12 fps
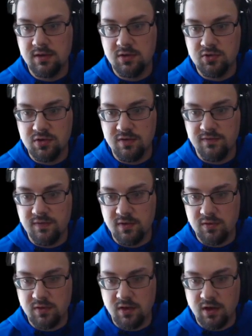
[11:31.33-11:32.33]
should have
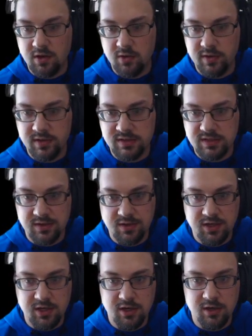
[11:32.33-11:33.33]
flown the gargoyles down
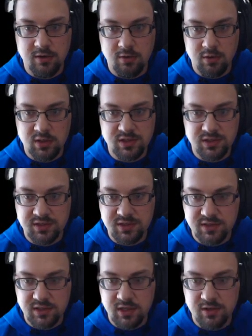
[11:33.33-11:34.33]
here. Orcs are
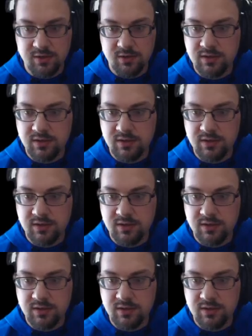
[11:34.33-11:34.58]
slow.